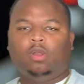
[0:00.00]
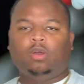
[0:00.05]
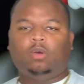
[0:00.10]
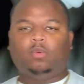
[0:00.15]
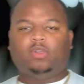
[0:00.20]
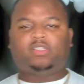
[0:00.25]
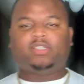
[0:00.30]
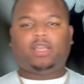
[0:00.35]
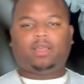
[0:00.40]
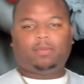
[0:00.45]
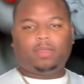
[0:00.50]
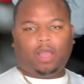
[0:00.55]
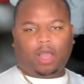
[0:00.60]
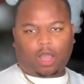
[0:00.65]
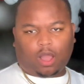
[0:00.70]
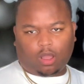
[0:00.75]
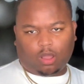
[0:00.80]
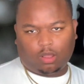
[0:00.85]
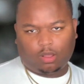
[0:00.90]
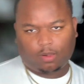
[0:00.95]
What's up, y'all?
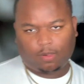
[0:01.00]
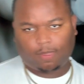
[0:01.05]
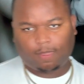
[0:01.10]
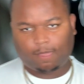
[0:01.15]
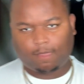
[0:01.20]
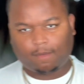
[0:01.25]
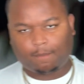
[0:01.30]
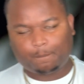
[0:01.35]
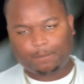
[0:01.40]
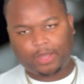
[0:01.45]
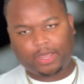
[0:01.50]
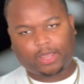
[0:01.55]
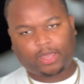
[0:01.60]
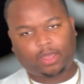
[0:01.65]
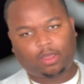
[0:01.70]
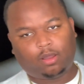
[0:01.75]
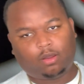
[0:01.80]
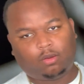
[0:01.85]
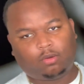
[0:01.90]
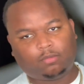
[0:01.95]
Back at
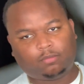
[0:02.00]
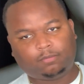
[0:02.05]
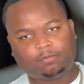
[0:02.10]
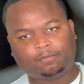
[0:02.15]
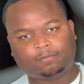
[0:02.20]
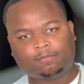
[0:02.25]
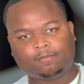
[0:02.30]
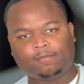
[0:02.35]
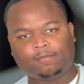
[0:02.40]
home.